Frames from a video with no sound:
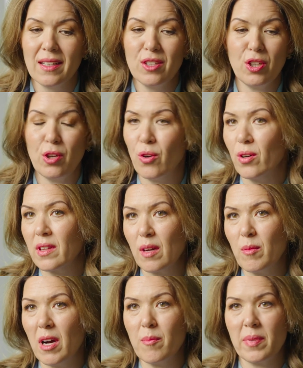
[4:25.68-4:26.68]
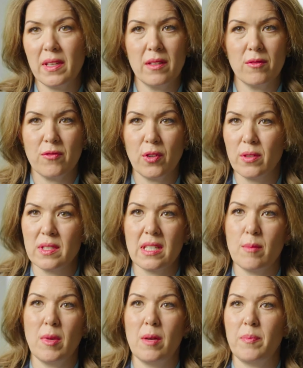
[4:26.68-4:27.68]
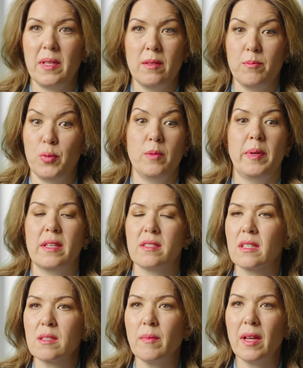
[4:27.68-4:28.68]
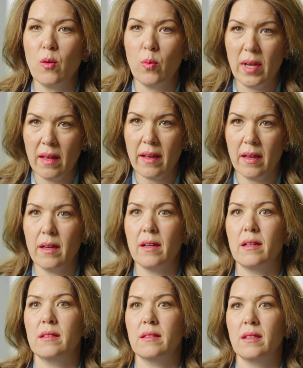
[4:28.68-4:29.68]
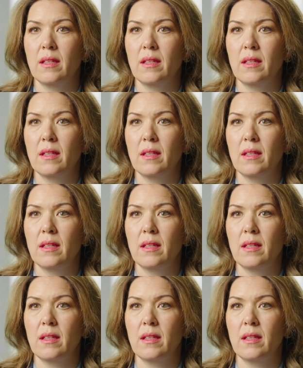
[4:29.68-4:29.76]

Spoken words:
New York, they might be in Florence, they might be in Budapest, it doesn't matter where they are.